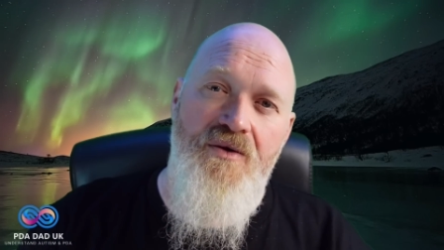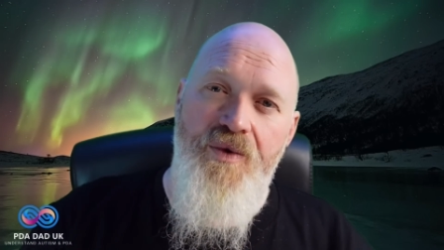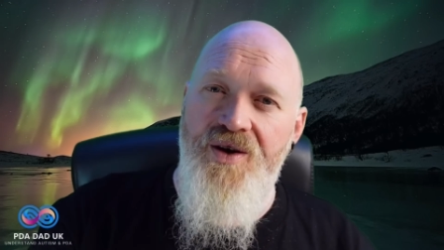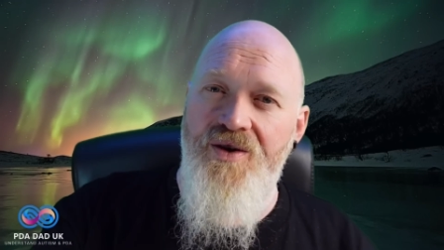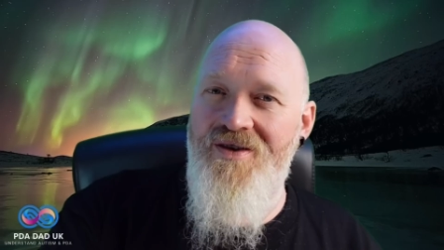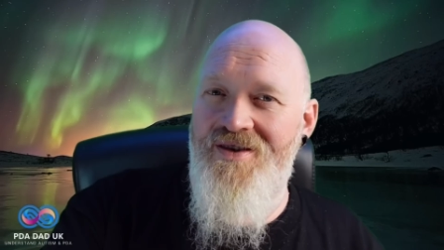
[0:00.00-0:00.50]

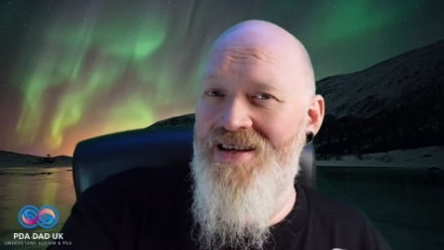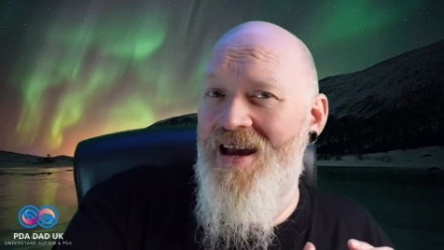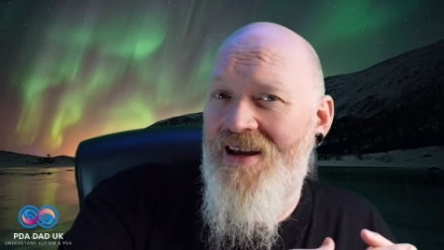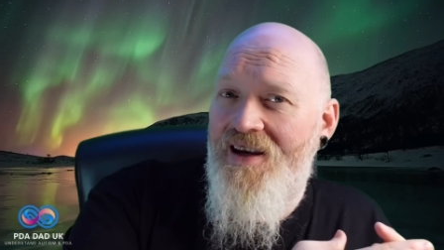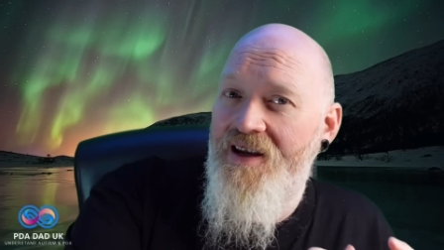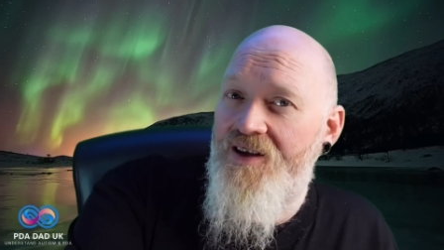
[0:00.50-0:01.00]
we're not
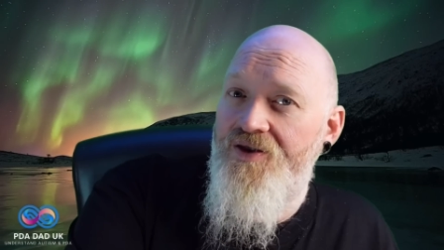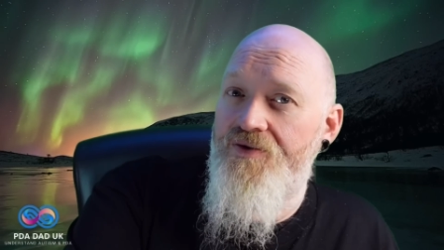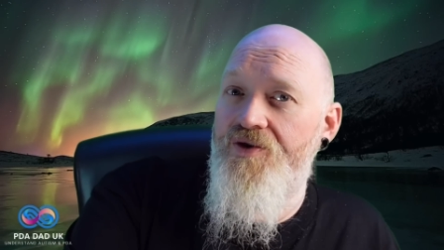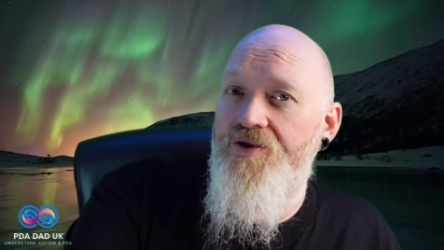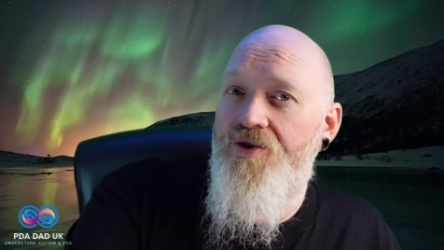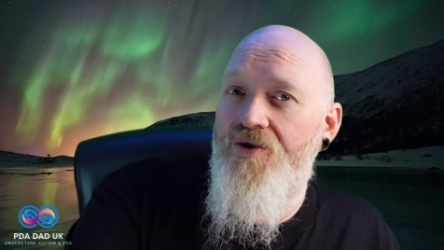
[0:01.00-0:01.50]
tackling the
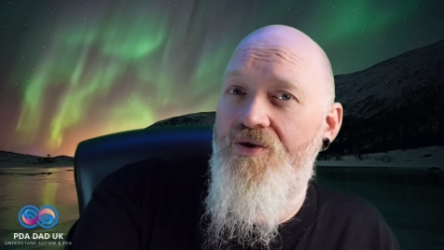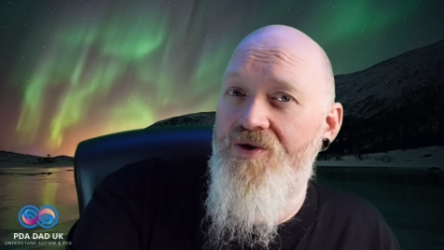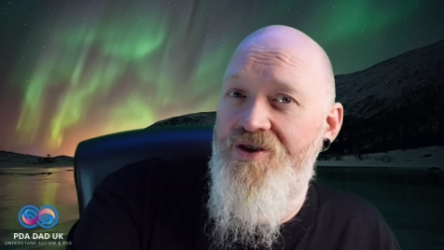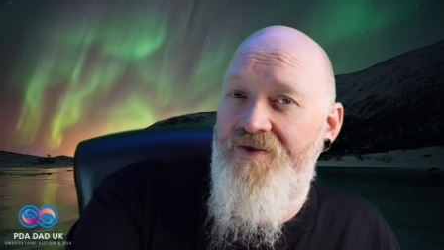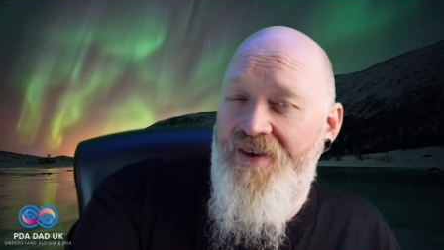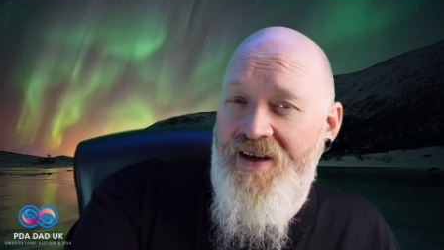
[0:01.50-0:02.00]
root
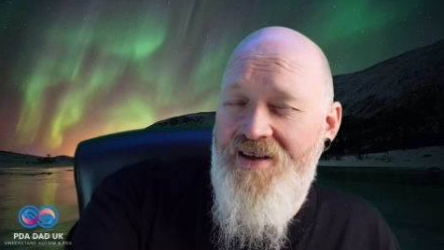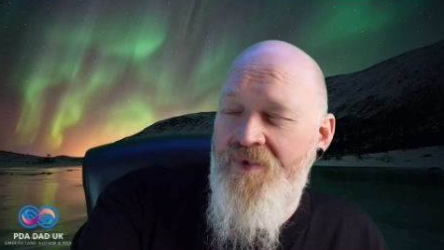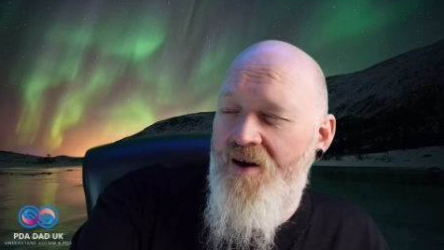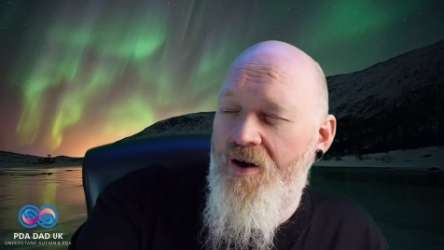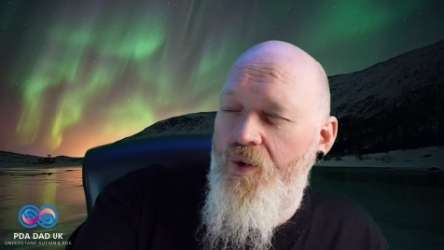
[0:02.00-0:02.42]
cause of it.